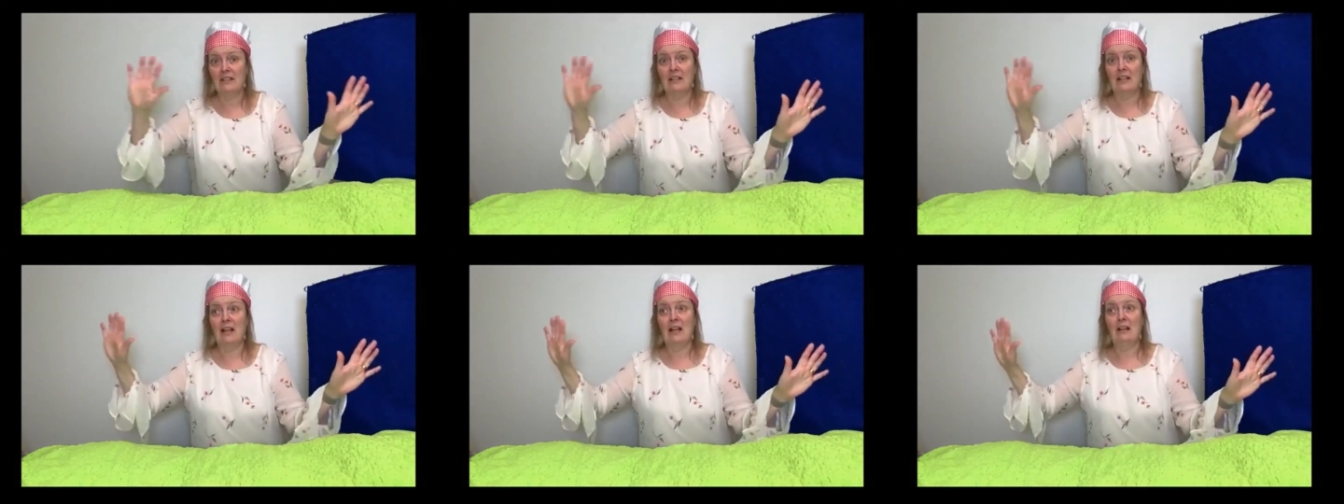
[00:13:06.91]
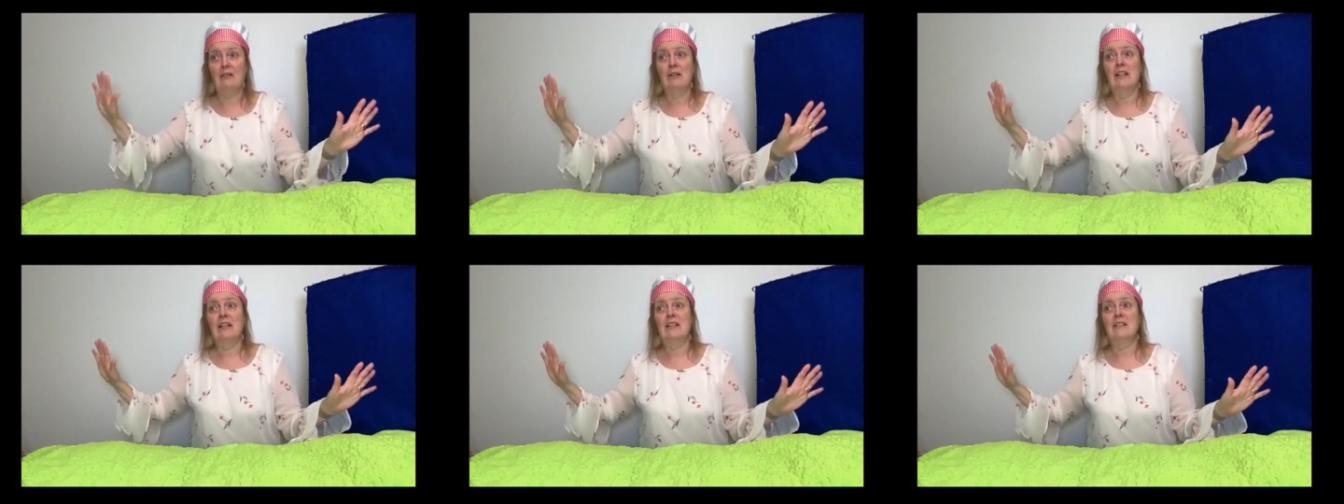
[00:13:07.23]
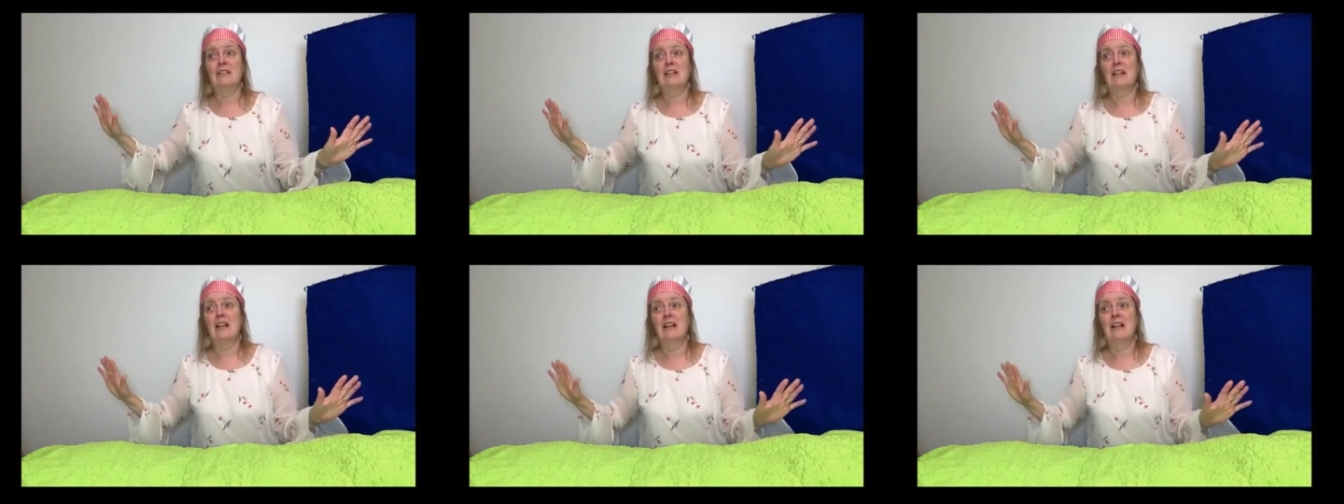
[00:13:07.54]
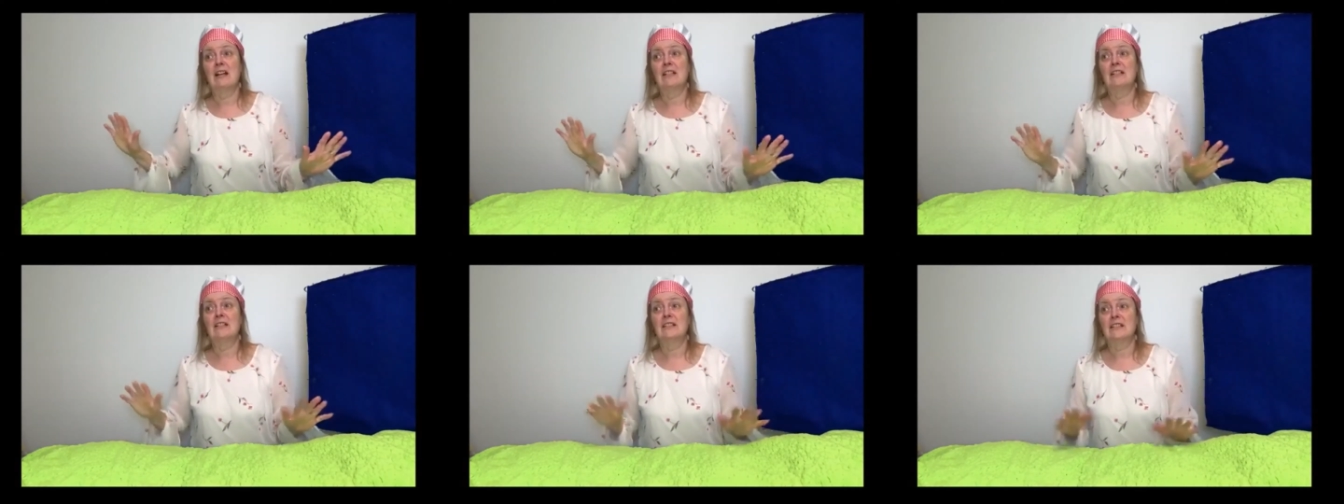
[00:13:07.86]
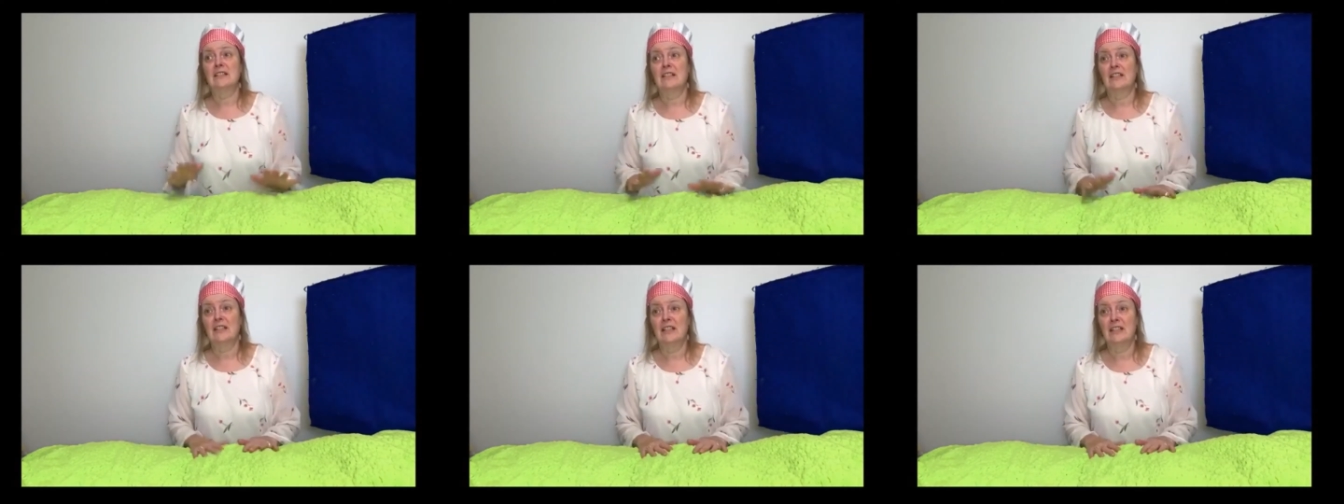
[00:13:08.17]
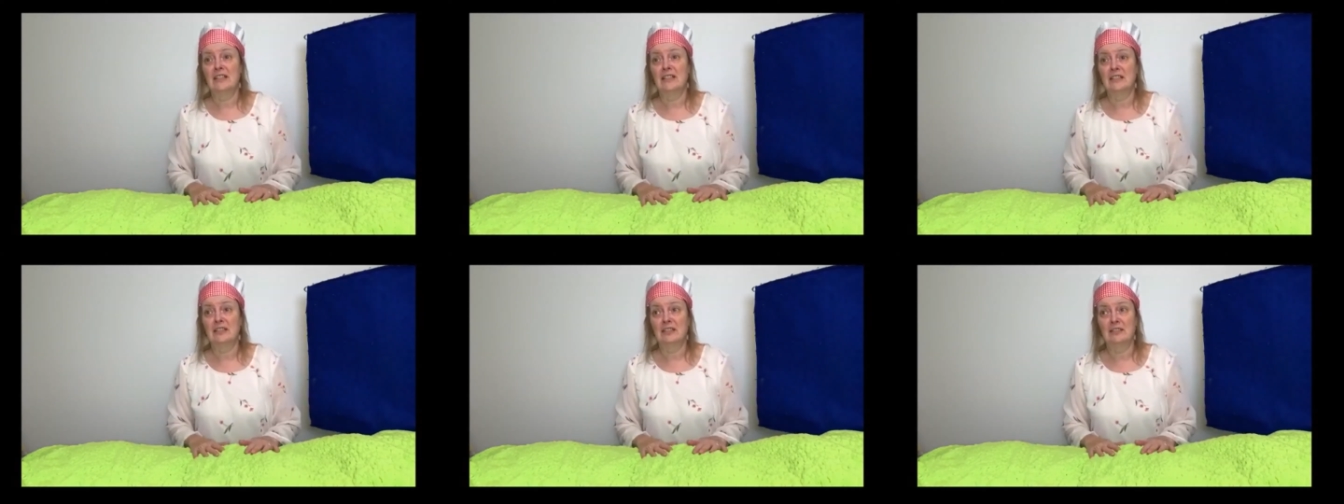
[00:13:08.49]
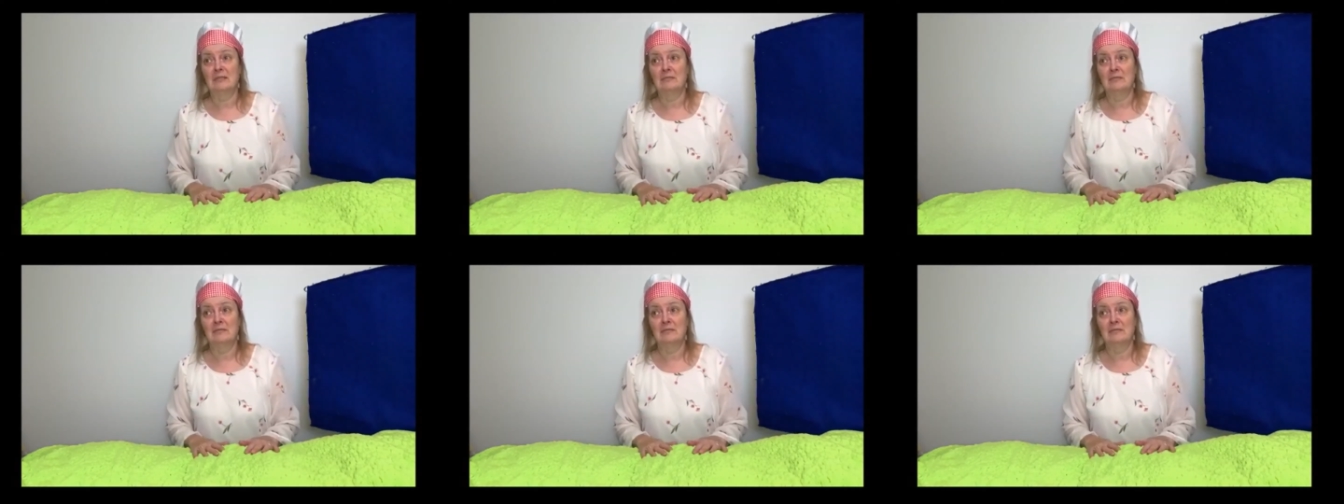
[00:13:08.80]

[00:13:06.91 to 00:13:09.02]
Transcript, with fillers: our entire kingdom.